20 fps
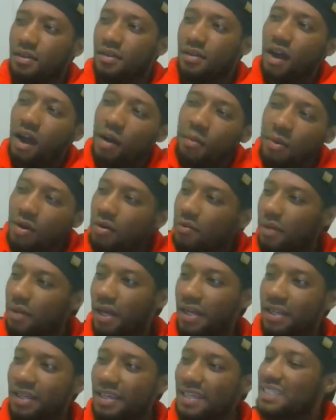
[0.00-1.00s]
come on
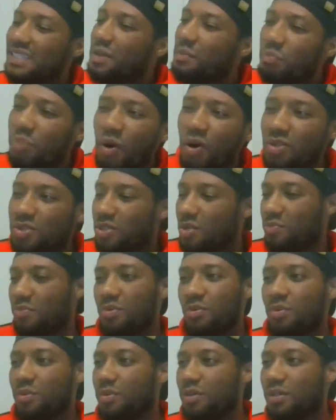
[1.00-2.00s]
man it's
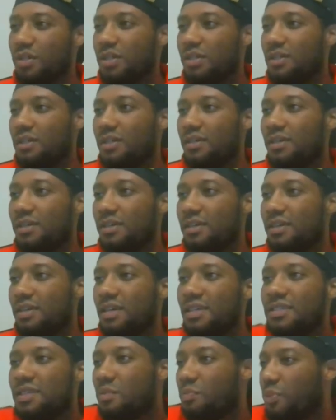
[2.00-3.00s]
impossible
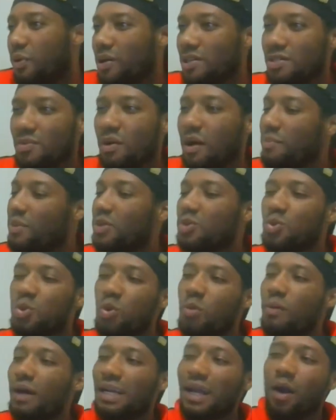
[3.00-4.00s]
it's impossible i'm not
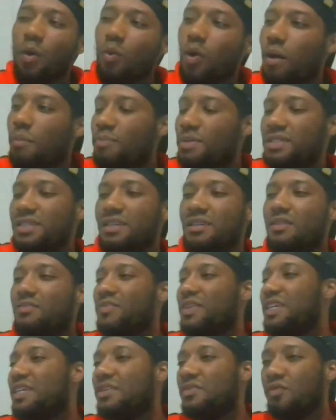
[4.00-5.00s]
talking about that 1% of
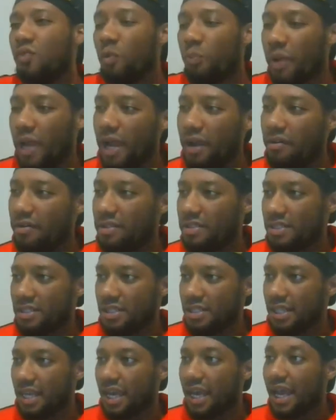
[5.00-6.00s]
evil parents
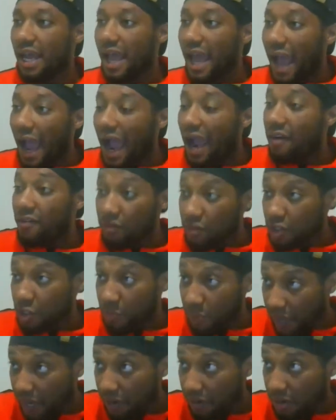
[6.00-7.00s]
and that average
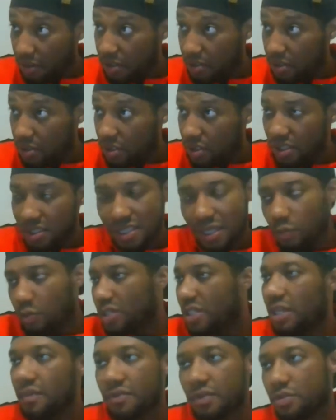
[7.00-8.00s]
parents they
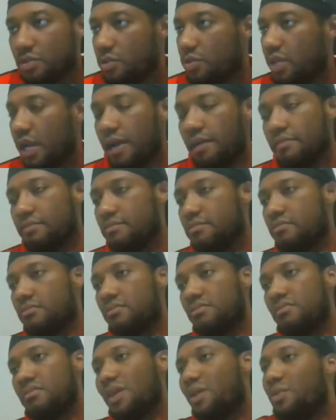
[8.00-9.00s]
would never do that
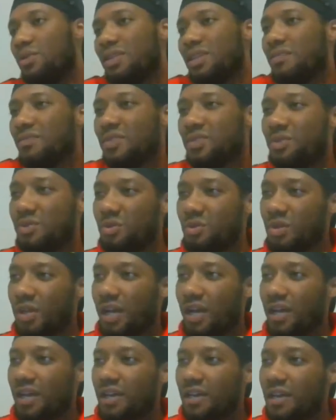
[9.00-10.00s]
they would never do
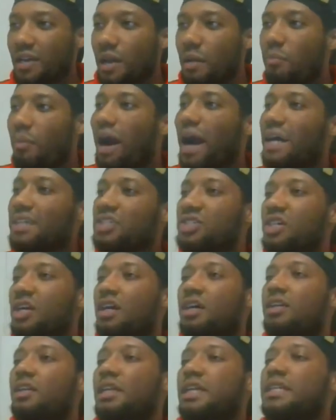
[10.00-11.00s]
that my
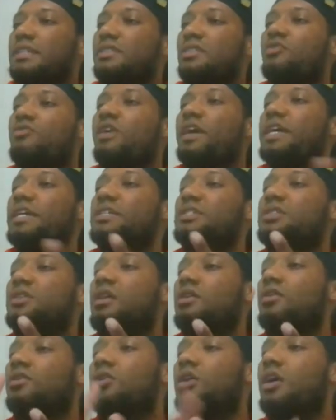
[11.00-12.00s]
son is the greatest
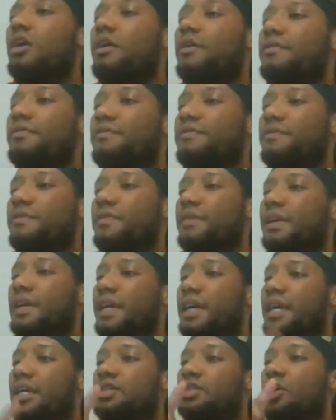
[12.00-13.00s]
son on earth
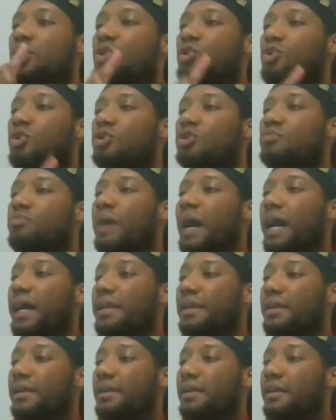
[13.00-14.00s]
he's a good
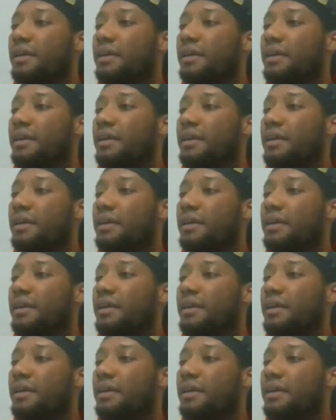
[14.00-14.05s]
man